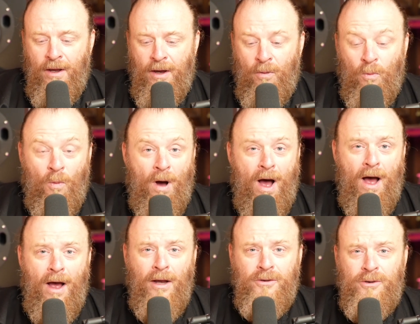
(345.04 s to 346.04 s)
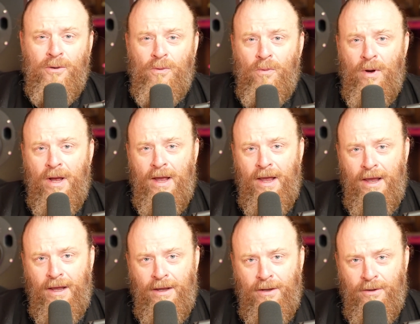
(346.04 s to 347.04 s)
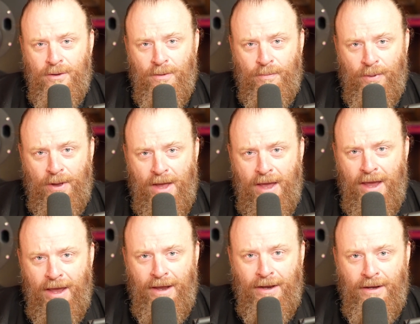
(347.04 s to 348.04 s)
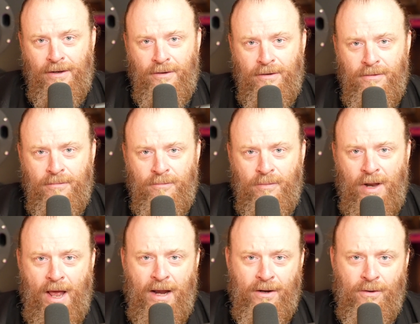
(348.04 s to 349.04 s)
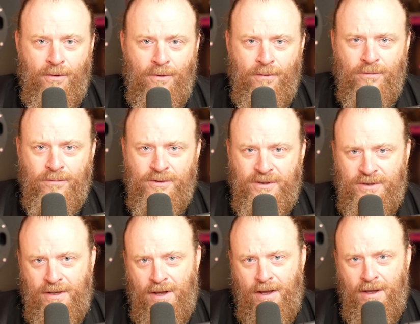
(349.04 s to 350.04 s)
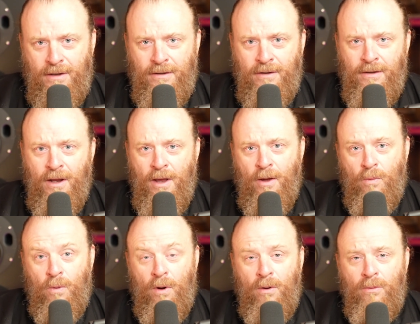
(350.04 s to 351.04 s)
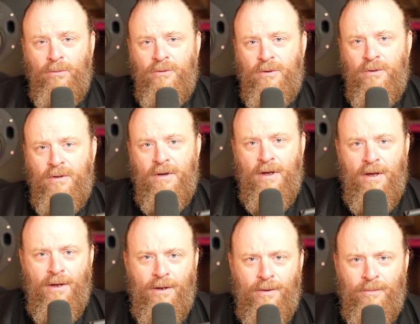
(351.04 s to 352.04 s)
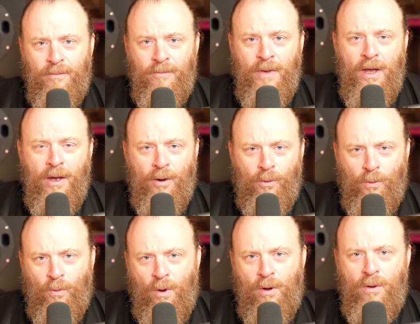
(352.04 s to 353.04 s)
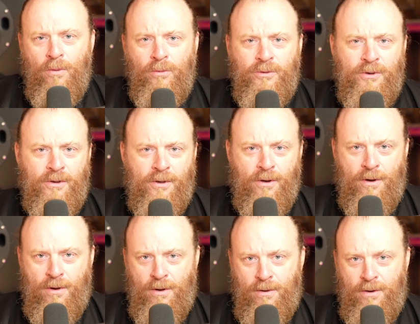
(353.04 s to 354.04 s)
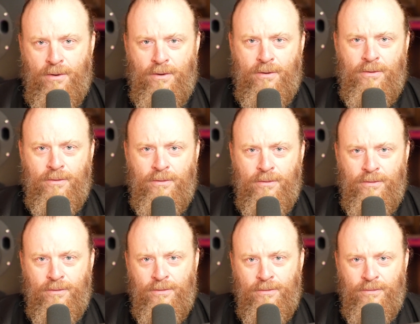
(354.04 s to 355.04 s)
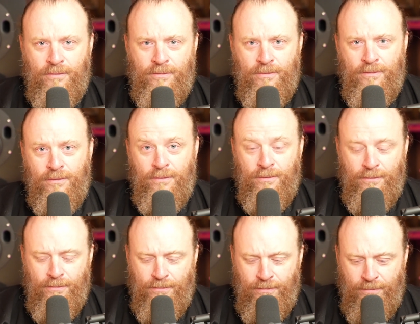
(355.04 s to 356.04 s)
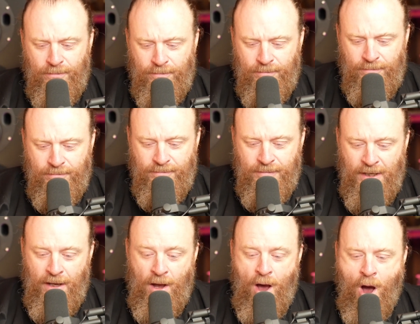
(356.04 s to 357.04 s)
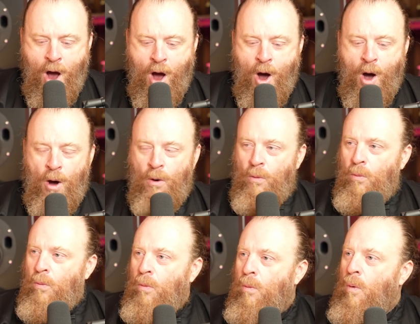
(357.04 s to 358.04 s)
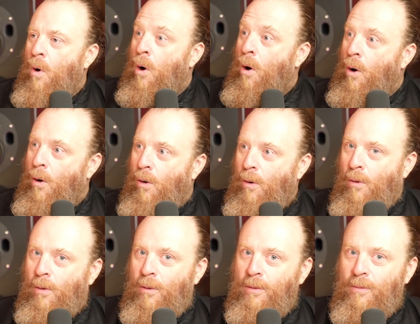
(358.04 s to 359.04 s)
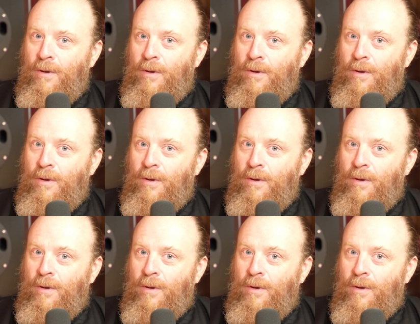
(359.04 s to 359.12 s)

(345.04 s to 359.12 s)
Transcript: Wash away the pain. Black hole sun, won't you come? Won't you come? Whoa, mm-hmm.